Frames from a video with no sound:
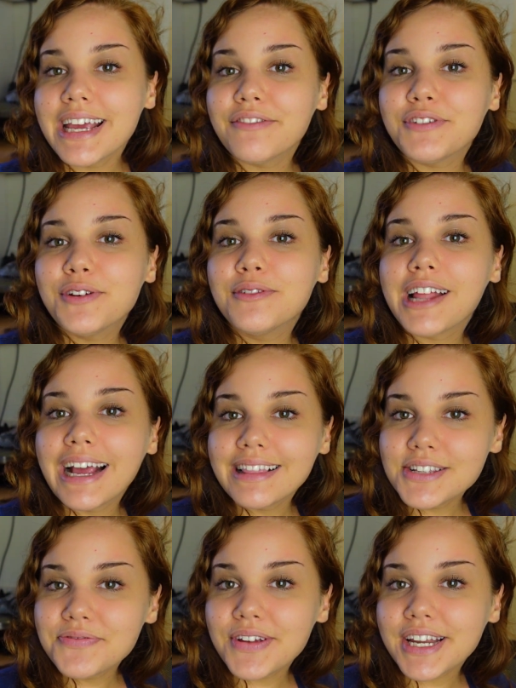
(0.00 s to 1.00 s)
If you like
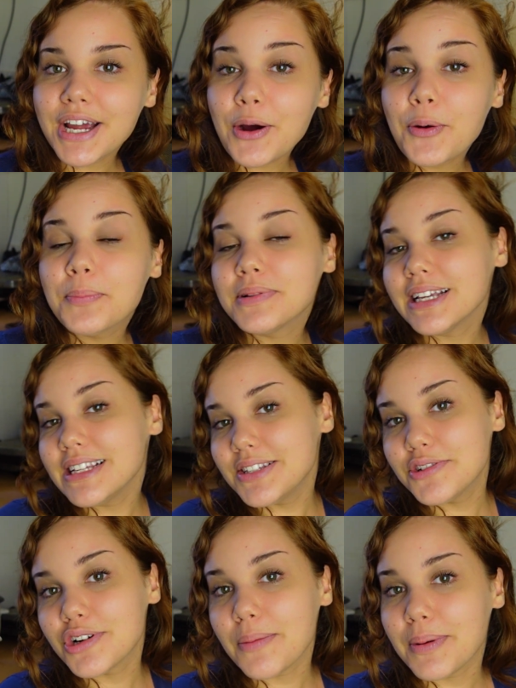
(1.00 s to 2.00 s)
this video, please
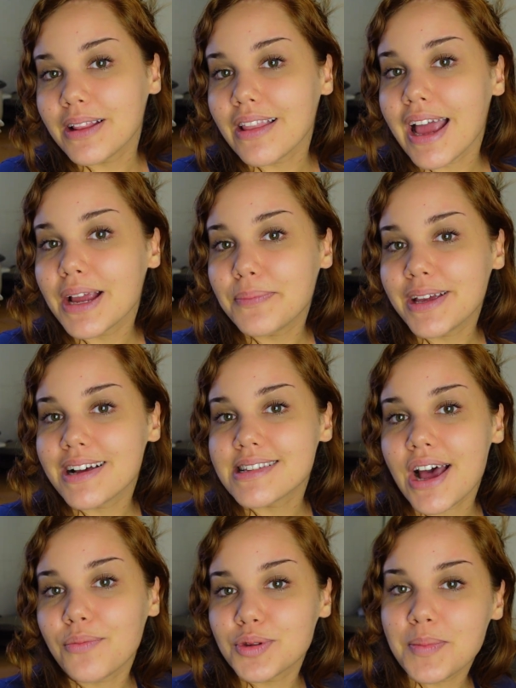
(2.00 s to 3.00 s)
do drop a like because
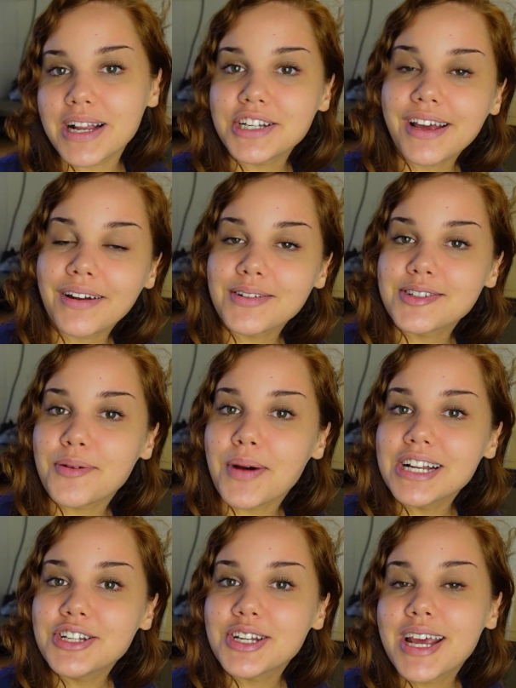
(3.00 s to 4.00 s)
it helps my channel so
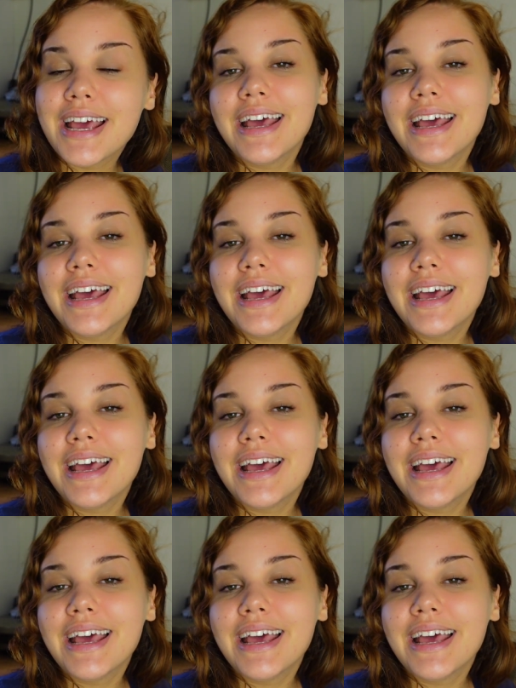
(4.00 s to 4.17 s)
much.